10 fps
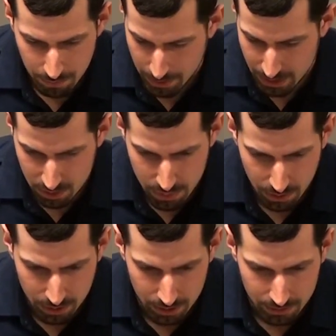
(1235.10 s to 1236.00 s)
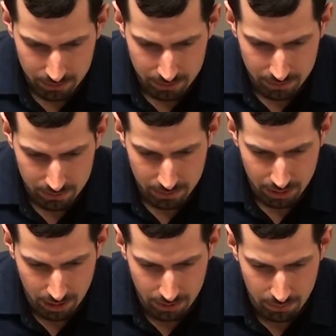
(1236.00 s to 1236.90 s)
page builder,
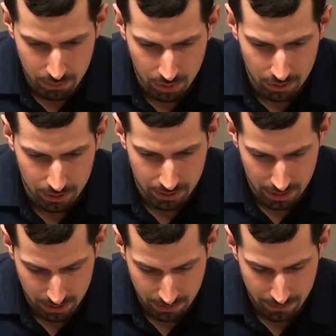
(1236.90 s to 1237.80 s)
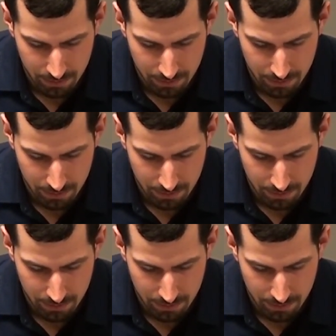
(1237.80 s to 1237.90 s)
or builder here.